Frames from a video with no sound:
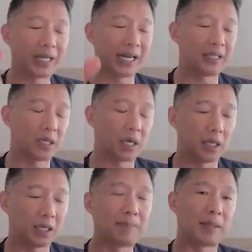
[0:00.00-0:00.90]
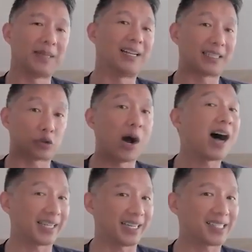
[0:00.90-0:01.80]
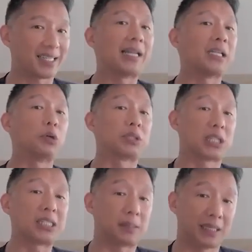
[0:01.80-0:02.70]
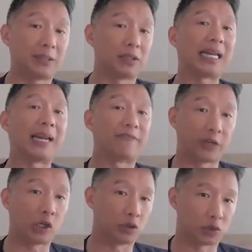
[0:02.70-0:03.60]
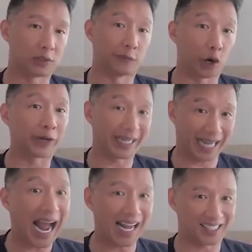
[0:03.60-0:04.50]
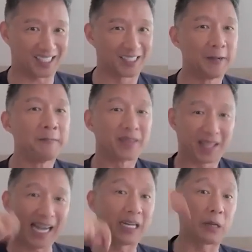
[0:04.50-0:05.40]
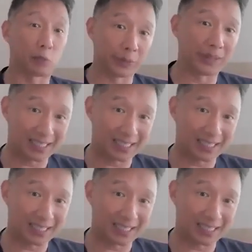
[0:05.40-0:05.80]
you can implement electronics and you just literally infuse fluorine gas and it will